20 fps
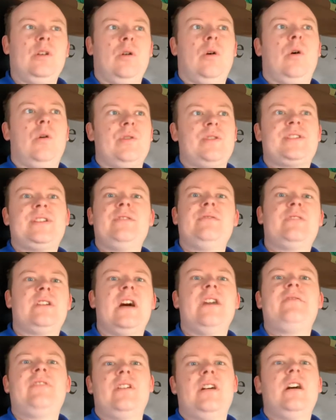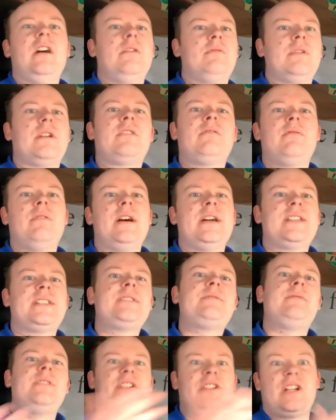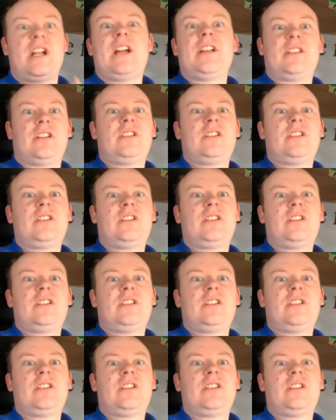also cover a request which,